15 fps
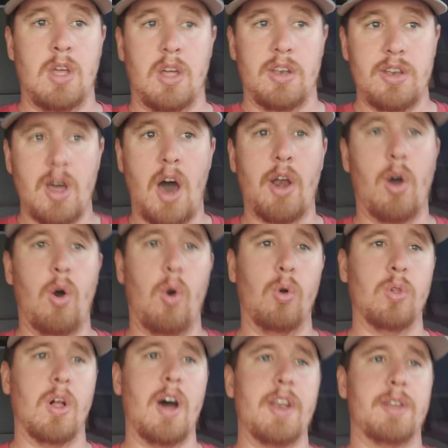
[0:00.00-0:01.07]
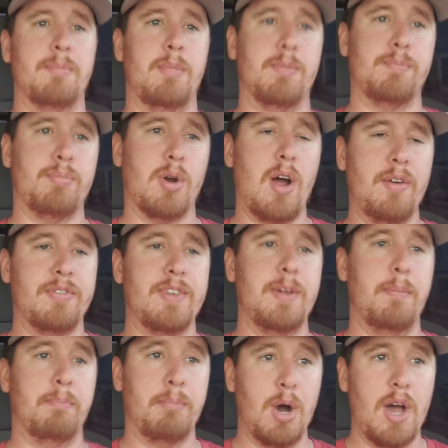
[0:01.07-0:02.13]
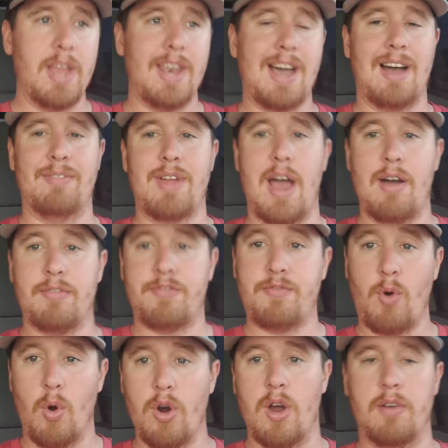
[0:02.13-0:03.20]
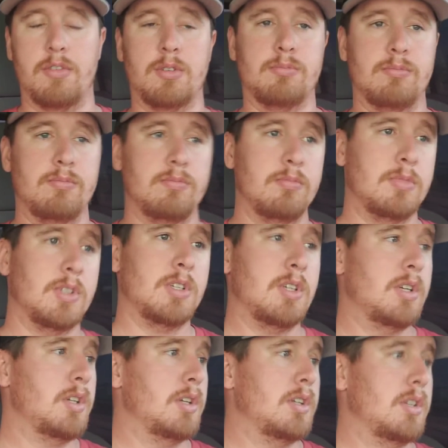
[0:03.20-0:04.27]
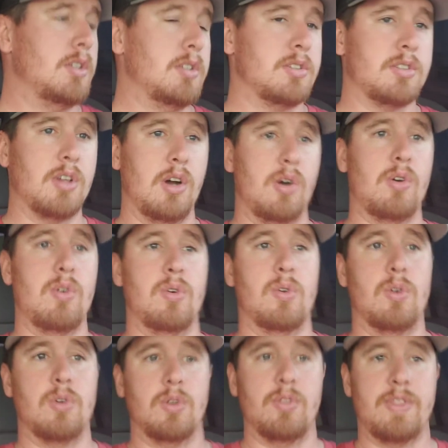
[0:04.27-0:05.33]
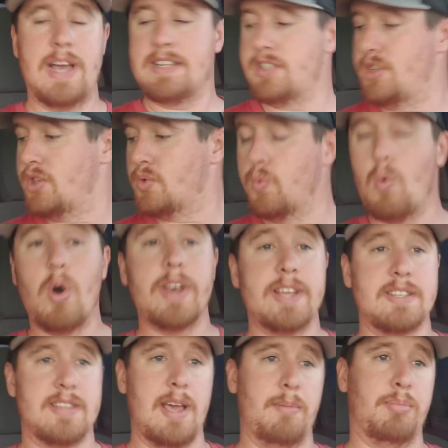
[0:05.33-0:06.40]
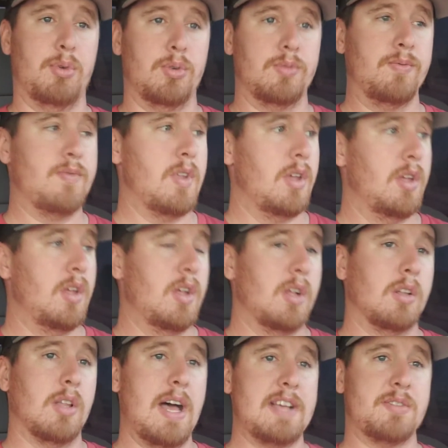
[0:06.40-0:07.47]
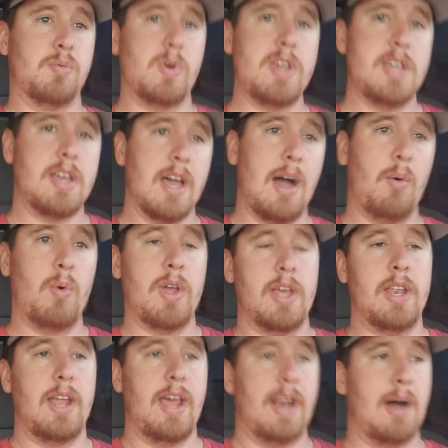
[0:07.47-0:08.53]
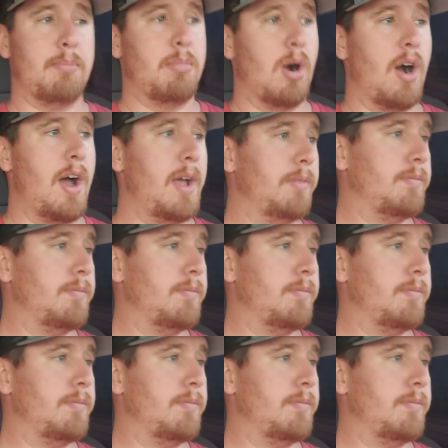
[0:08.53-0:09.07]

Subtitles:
Not a whole lot of profit, but I've got 4 of them. So that's just one example. Last week I went and I bought